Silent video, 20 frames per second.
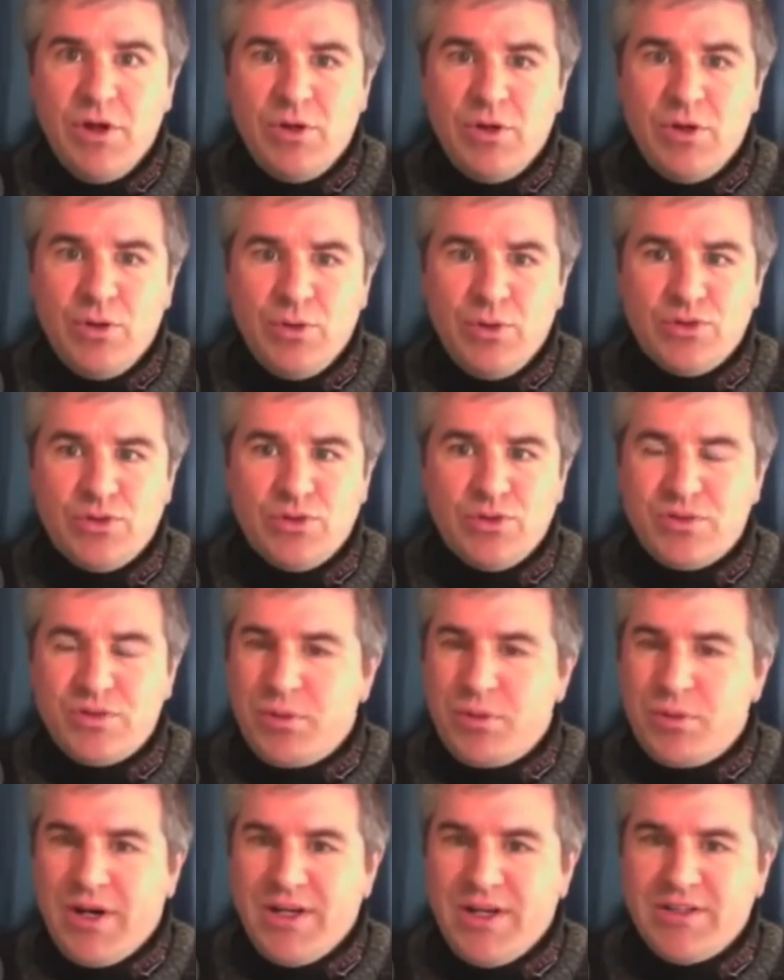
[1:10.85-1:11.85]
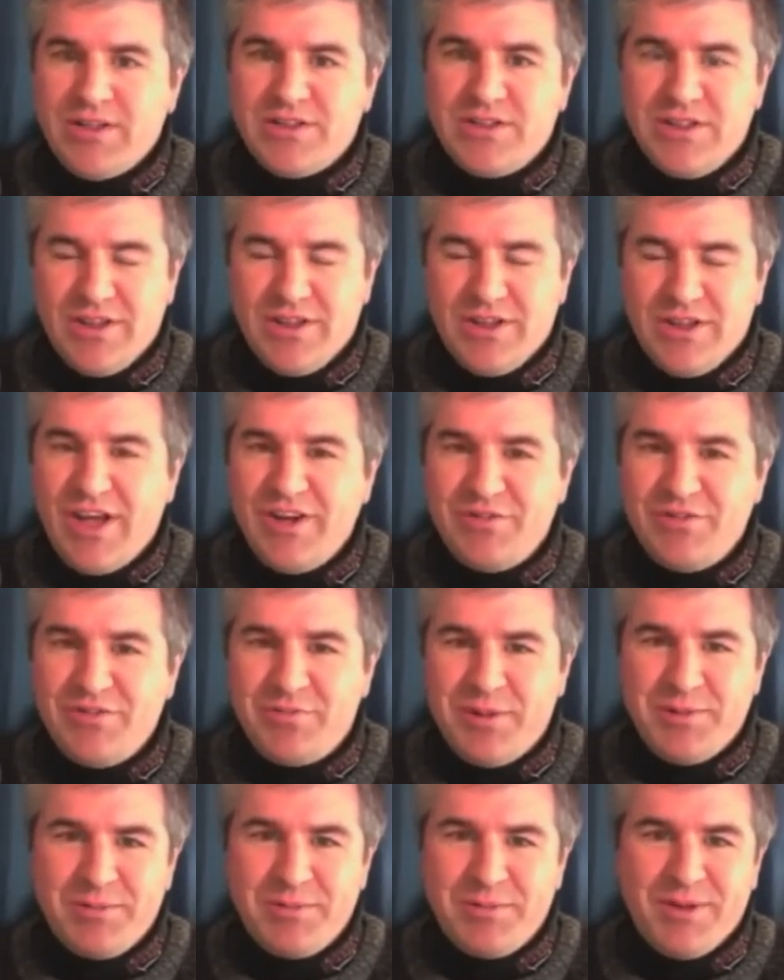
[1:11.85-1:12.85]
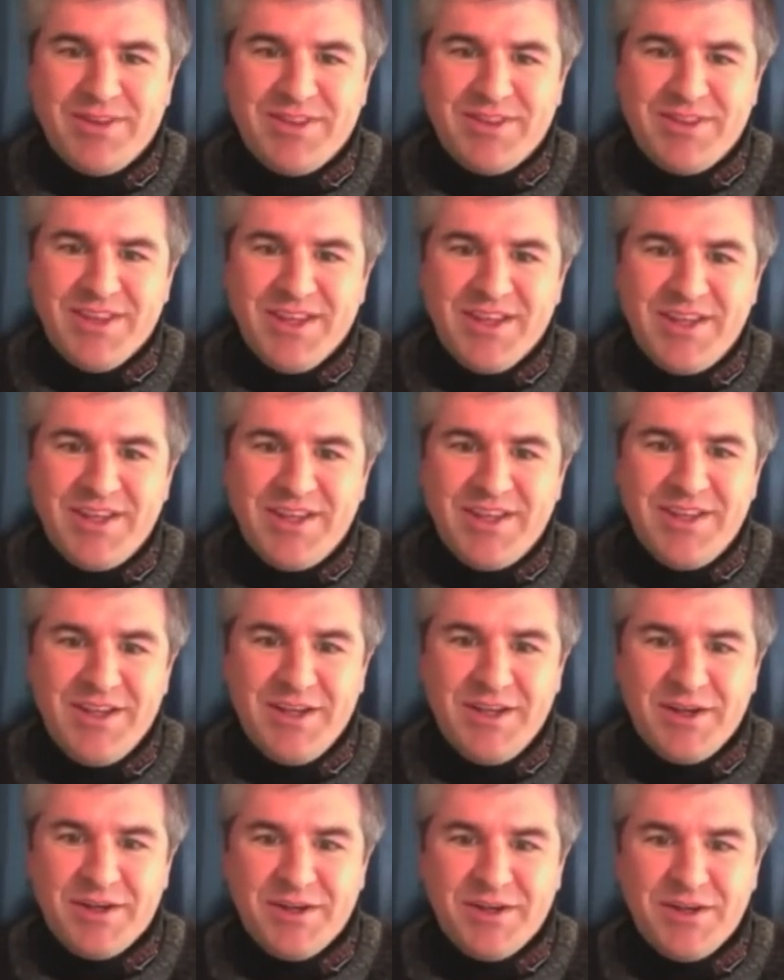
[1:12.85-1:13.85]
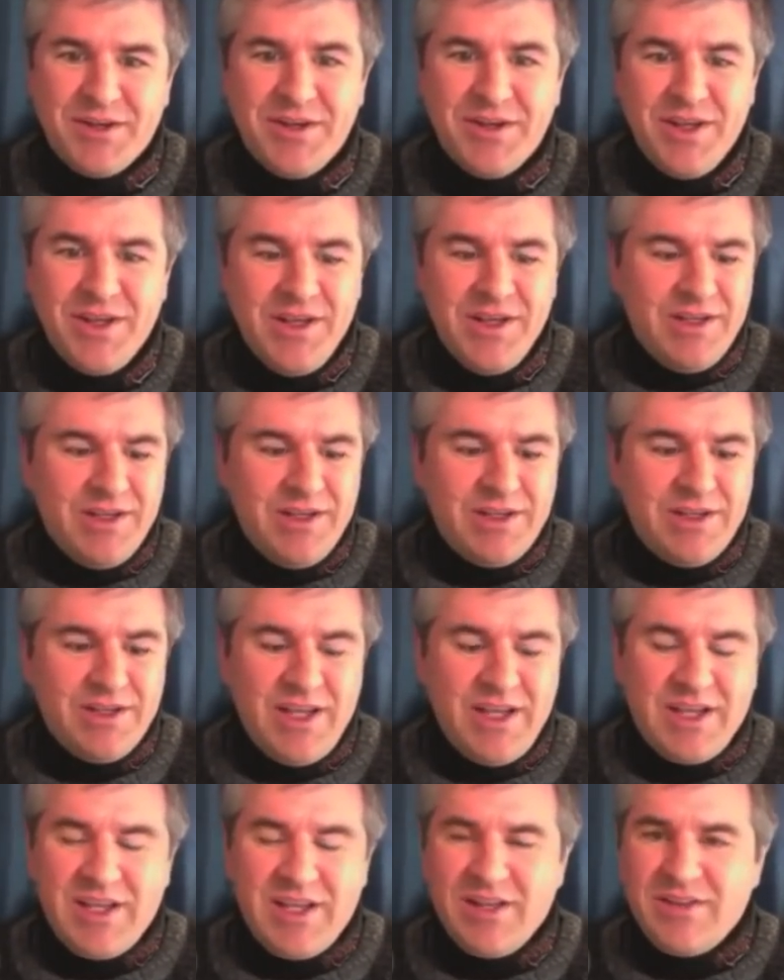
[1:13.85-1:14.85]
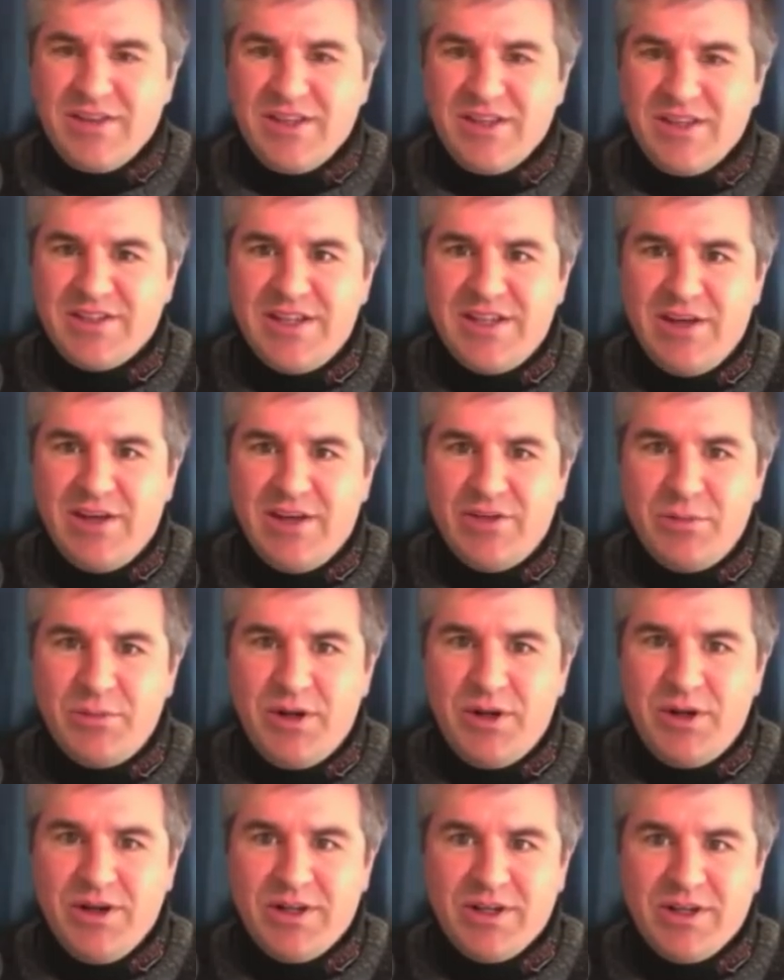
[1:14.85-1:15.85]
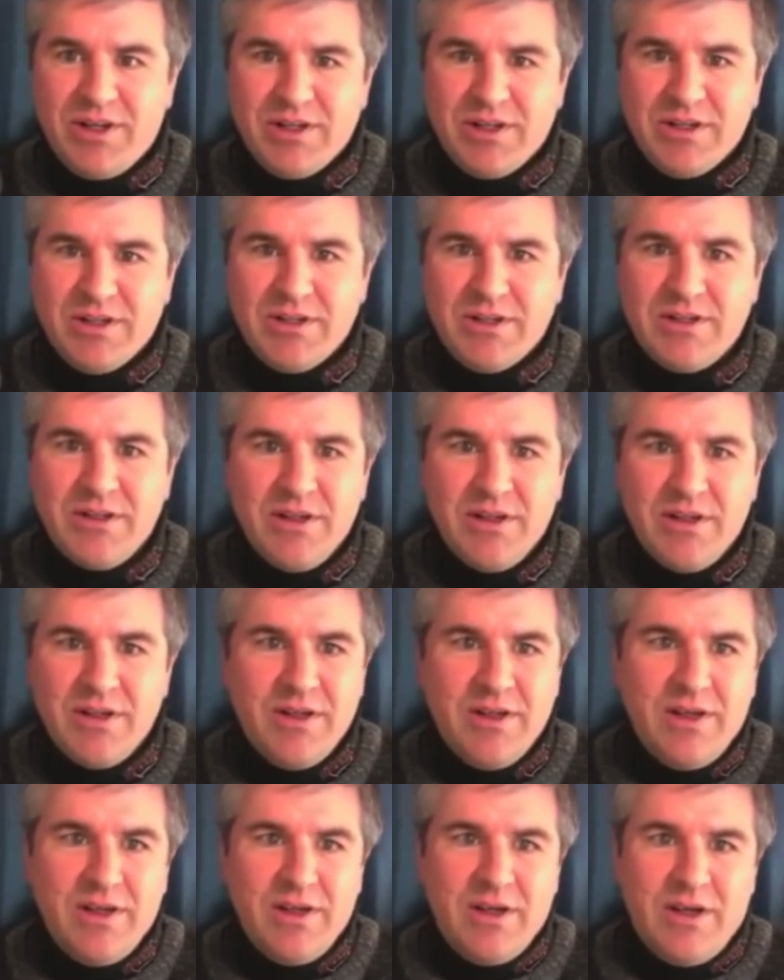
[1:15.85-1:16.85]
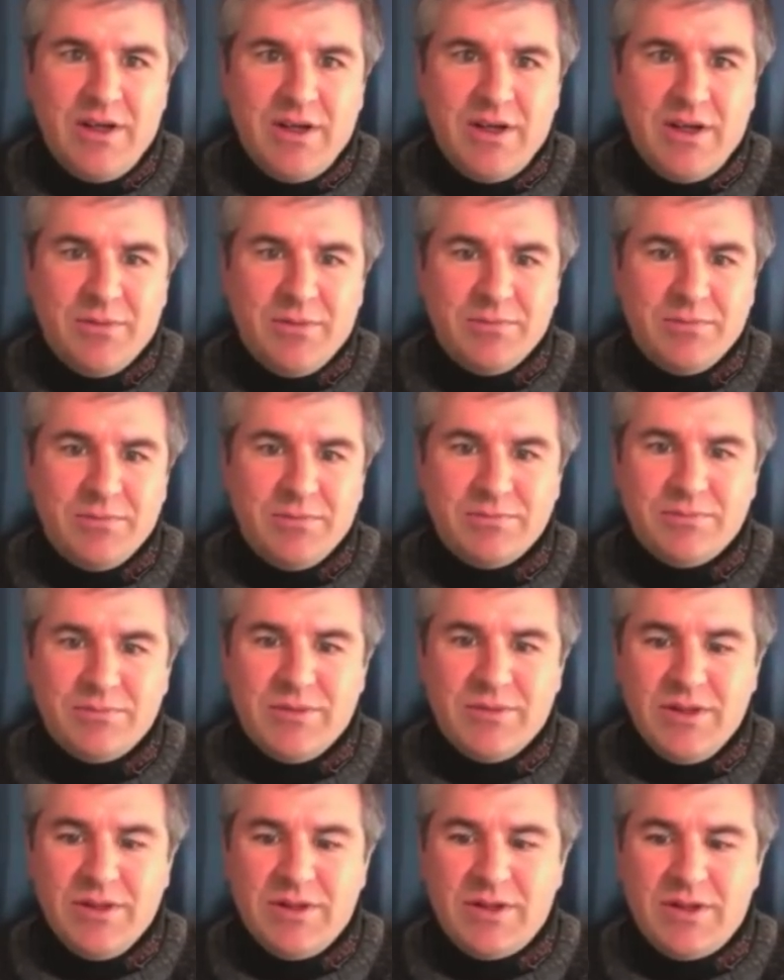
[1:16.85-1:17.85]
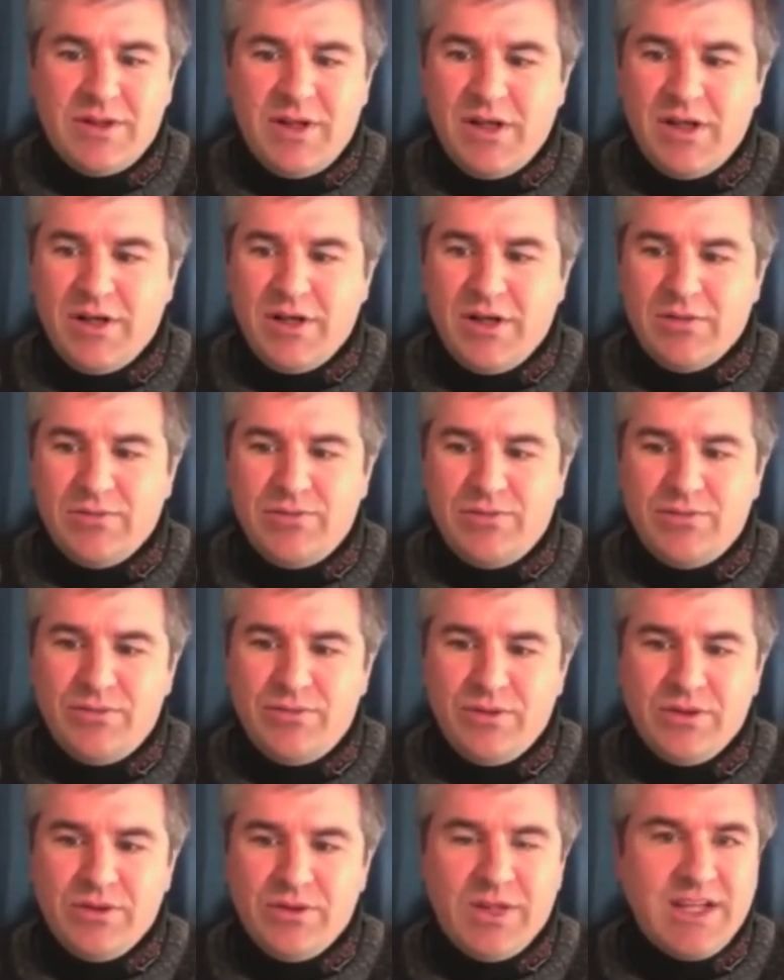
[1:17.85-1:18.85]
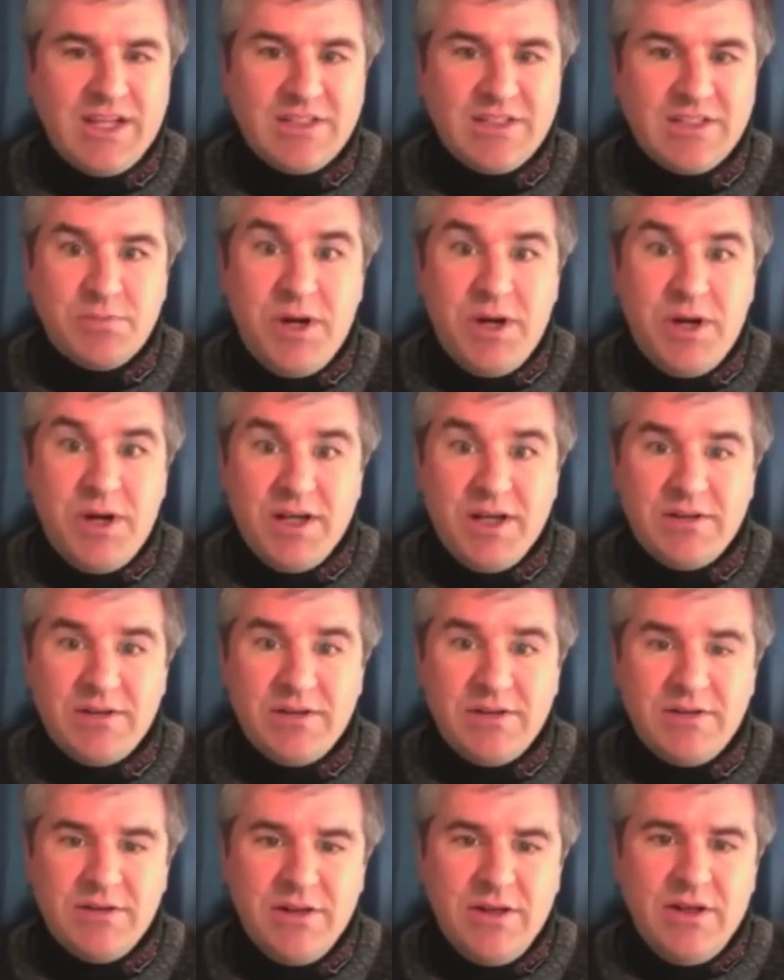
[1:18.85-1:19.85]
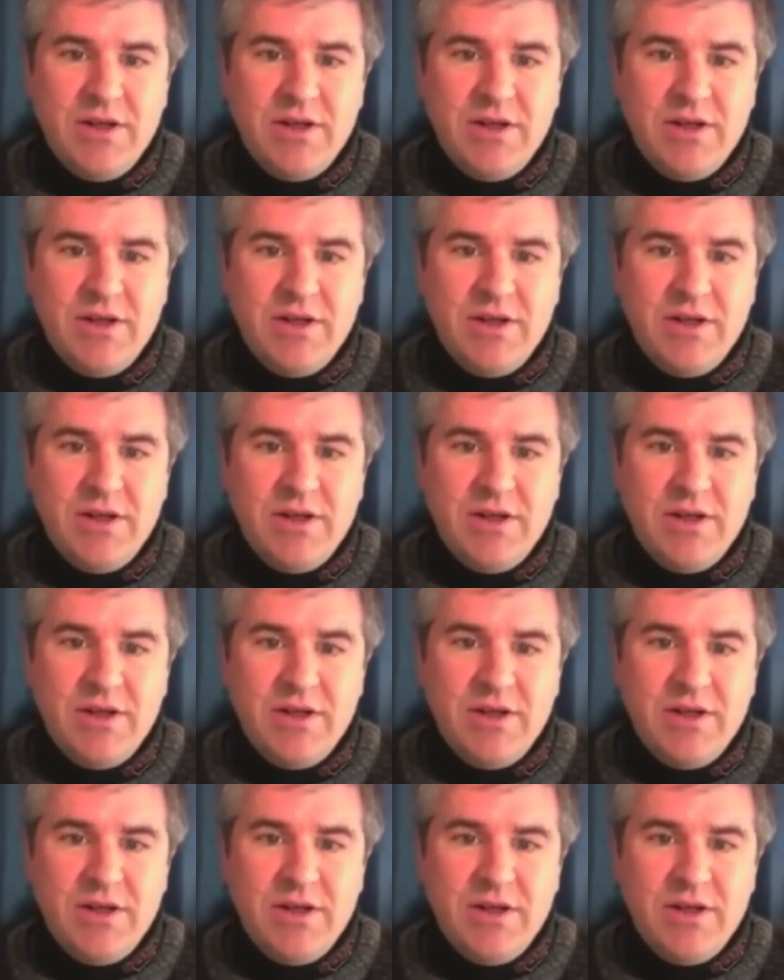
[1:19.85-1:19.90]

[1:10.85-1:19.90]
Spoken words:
who surprised a lot of people, I think, in taking the South American kind of last spot